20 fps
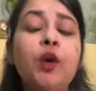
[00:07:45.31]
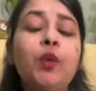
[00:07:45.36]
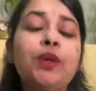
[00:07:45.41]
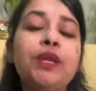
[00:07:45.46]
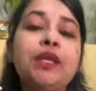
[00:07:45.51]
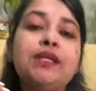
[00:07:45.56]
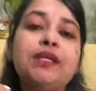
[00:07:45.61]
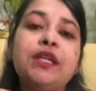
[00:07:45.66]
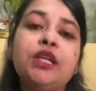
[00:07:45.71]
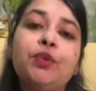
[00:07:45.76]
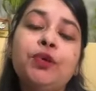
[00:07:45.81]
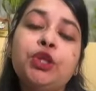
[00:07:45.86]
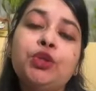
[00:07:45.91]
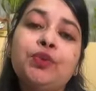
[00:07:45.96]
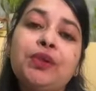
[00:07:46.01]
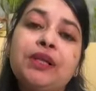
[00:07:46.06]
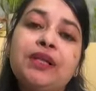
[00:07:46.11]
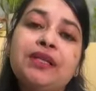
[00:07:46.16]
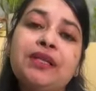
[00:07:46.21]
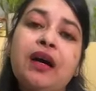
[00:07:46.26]
With these
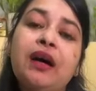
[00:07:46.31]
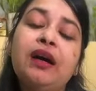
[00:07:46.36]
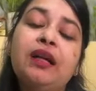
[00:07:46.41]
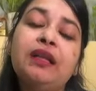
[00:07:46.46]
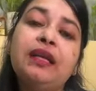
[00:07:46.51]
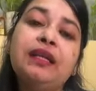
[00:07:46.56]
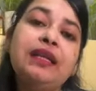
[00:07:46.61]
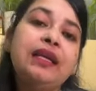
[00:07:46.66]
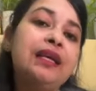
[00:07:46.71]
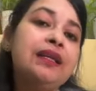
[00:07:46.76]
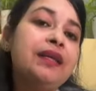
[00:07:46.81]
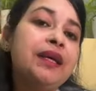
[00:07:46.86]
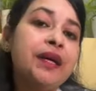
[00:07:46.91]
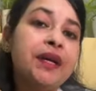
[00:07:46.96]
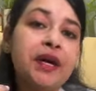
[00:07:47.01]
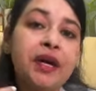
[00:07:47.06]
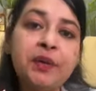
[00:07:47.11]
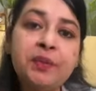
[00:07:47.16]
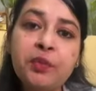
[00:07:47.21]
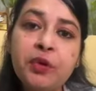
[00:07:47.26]
individuals, they think they
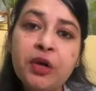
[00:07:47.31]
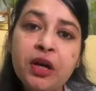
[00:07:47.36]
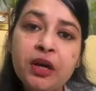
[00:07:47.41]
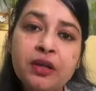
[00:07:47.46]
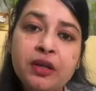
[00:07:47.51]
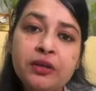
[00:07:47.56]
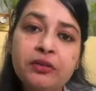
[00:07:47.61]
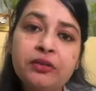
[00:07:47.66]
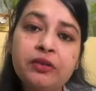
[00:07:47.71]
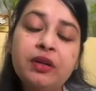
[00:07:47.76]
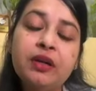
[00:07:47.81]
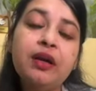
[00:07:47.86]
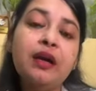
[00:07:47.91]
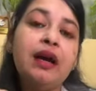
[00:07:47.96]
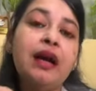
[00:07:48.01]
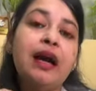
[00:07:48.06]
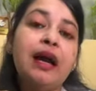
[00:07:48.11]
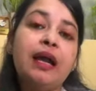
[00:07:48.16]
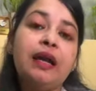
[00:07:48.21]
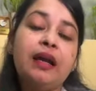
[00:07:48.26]
are unproductive,
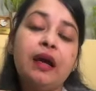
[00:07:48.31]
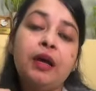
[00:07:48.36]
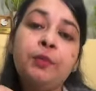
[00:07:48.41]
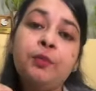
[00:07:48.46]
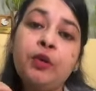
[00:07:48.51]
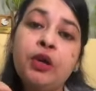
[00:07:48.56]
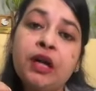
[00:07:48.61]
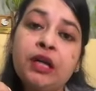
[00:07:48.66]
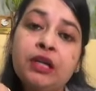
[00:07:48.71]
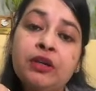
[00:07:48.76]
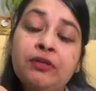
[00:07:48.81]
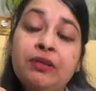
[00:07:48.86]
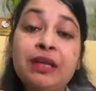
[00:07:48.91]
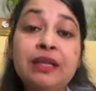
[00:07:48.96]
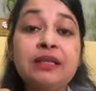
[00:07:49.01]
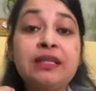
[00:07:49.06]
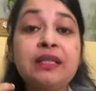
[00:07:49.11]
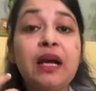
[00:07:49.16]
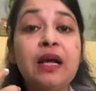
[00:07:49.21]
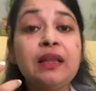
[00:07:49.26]
and unproductive,
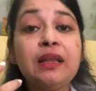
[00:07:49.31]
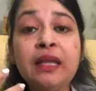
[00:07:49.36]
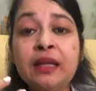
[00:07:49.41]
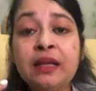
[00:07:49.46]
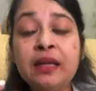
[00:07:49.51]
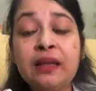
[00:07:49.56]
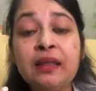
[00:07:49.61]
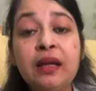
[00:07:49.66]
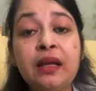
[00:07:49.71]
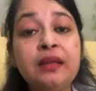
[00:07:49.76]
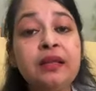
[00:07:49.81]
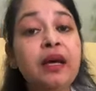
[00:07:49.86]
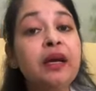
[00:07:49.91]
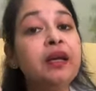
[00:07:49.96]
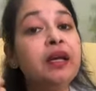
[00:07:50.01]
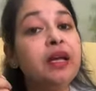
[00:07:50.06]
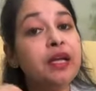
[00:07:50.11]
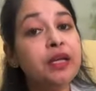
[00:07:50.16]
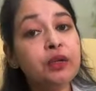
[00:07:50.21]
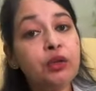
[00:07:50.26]
they start thinking that they
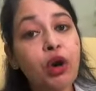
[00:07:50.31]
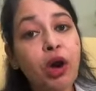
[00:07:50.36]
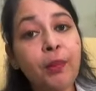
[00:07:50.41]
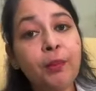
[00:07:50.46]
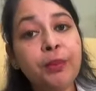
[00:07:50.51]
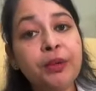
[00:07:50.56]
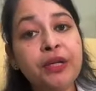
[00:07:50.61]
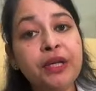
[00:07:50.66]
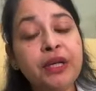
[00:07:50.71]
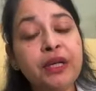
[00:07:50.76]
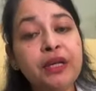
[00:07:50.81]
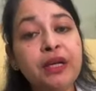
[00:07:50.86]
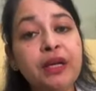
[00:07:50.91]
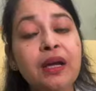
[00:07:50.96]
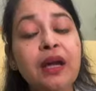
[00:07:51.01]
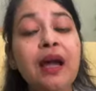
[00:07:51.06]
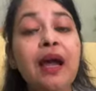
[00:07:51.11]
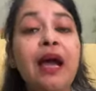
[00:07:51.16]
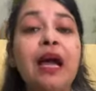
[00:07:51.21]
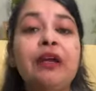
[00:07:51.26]
are incompetent,
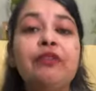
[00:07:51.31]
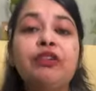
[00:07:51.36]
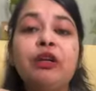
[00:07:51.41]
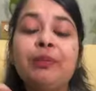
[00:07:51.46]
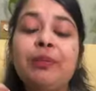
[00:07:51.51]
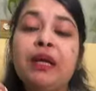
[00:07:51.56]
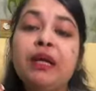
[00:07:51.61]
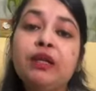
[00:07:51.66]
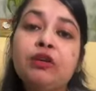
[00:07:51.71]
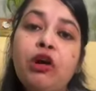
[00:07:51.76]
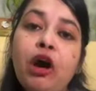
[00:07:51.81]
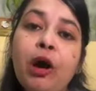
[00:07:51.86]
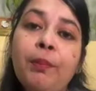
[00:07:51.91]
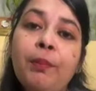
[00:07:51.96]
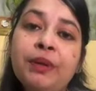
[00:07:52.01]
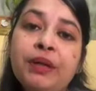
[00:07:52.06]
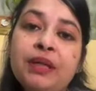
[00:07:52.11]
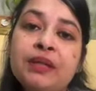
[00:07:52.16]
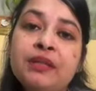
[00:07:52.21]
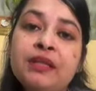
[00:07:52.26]
and from
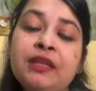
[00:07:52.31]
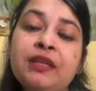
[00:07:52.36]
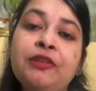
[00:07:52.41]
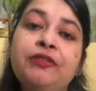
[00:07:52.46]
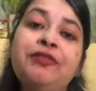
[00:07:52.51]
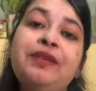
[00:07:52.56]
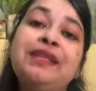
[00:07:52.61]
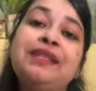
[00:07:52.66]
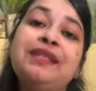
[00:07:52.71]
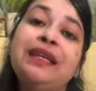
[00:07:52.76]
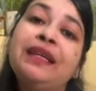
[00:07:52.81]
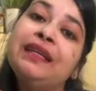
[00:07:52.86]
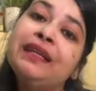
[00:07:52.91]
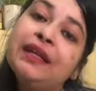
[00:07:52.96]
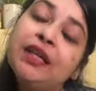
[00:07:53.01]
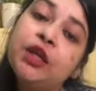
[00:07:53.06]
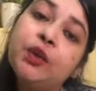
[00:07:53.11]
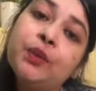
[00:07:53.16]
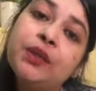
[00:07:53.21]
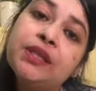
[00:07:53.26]
incompetency they feel
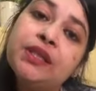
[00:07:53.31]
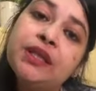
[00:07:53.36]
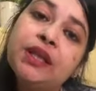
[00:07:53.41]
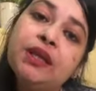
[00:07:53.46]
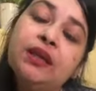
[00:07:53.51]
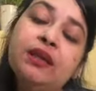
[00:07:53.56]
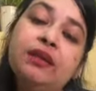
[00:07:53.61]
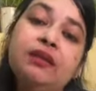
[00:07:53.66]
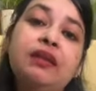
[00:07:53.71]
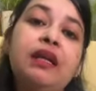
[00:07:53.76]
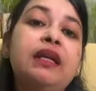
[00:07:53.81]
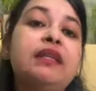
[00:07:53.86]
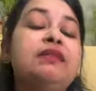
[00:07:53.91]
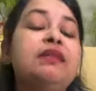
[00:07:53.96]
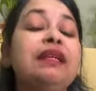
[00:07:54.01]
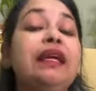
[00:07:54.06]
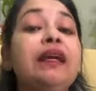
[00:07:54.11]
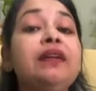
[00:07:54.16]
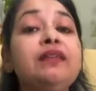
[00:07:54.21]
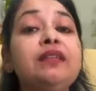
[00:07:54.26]
inadequacy that
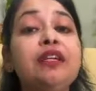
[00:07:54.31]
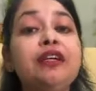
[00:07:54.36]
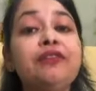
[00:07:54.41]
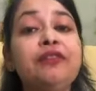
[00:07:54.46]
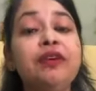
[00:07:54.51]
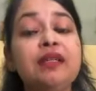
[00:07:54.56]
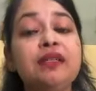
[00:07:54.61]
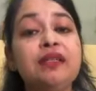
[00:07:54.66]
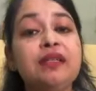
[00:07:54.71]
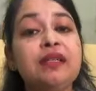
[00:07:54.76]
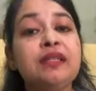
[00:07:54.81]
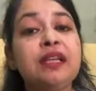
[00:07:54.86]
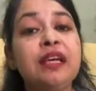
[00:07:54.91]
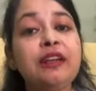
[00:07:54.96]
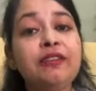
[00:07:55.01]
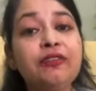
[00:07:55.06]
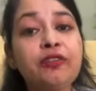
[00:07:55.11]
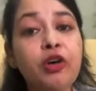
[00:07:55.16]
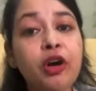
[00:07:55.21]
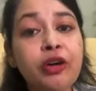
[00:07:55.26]
later affects their
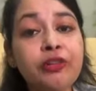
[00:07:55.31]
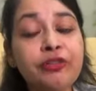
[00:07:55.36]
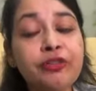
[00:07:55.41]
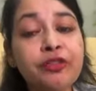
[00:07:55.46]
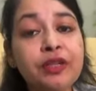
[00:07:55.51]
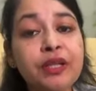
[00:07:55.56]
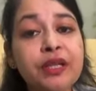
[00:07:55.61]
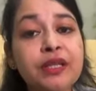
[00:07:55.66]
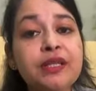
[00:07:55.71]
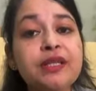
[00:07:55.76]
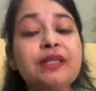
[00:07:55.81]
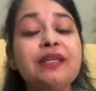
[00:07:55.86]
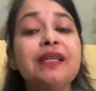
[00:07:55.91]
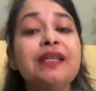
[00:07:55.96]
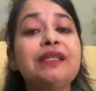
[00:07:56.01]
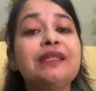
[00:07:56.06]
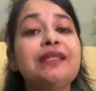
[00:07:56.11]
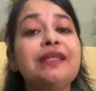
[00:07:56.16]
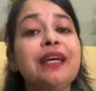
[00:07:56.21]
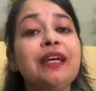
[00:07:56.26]
self-confidence,
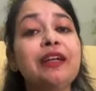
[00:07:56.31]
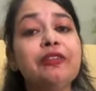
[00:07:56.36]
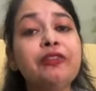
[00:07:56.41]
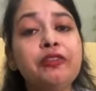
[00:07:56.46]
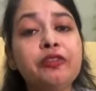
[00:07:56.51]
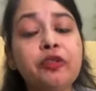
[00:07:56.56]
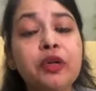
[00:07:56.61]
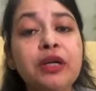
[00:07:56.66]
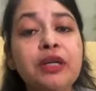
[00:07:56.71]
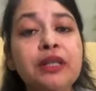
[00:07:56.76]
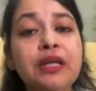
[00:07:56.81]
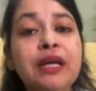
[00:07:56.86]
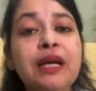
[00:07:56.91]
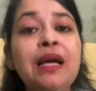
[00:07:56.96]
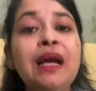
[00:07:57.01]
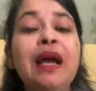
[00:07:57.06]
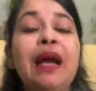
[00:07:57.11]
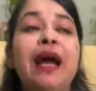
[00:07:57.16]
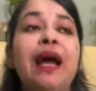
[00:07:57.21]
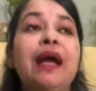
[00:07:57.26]
their self-worth,
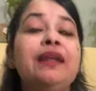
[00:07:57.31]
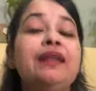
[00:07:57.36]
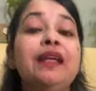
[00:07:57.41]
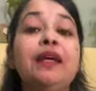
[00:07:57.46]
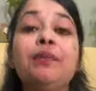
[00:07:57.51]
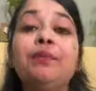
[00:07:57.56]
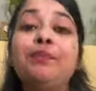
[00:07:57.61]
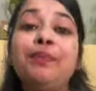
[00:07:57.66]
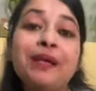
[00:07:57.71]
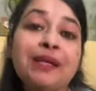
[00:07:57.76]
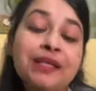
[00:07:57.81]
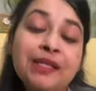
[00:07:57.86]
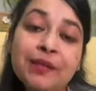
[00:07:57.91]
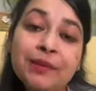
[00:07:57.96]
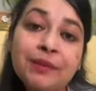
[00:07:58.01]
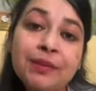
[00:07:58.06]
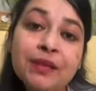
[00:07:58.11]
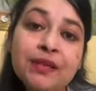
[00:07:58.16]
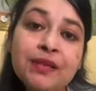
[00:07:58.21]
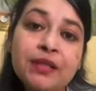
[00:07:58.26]
and then
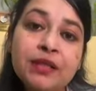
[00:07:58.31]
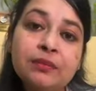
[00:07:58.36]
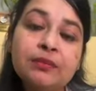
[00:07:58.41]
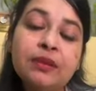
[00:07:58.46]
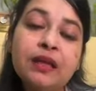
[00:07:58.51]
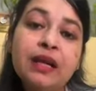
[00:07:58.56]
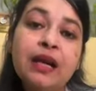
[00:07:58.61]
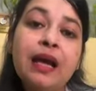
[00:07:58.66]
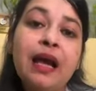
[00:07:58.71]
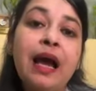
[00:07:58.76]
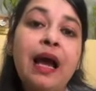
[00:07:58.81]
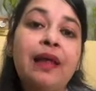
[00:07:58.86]
pessimism.